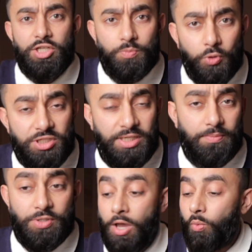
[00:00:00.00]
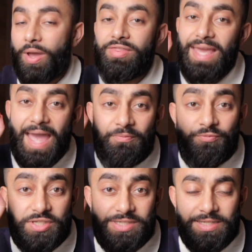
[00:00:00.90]
as Muslims, where the
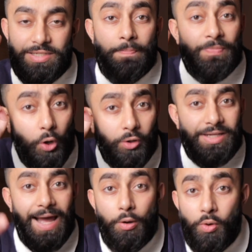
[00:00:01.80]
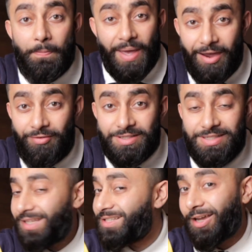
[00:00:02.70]
emphasis on our
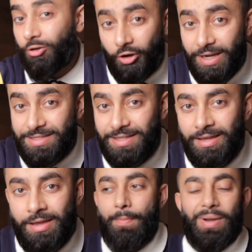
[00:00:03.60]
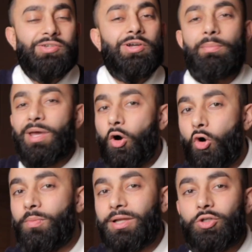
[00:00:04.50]
parents is like crazy. Imagine coming
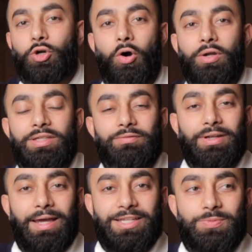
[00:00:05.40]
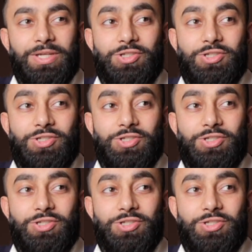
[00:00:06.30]
home and you can't even like speak